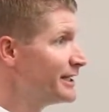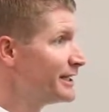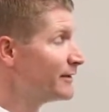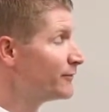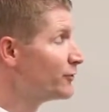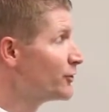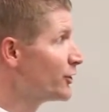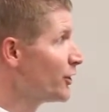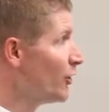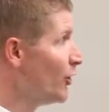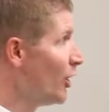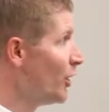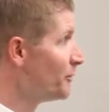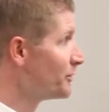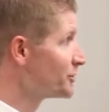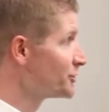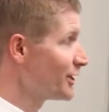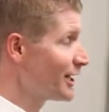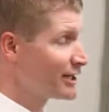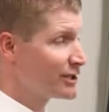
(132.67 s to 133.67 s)
If you go home
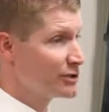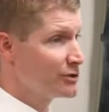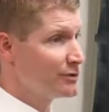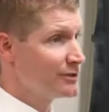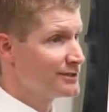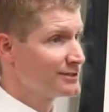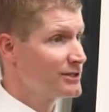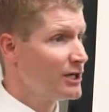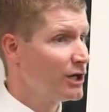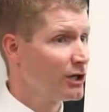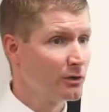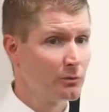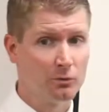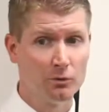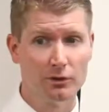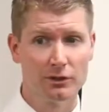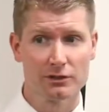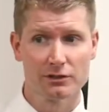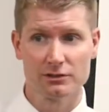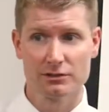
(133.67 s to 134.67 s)
and try to do this all at
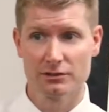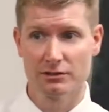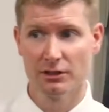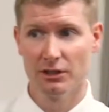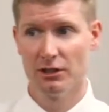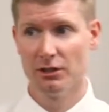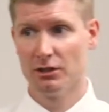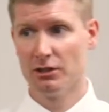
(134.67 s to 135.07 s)
once,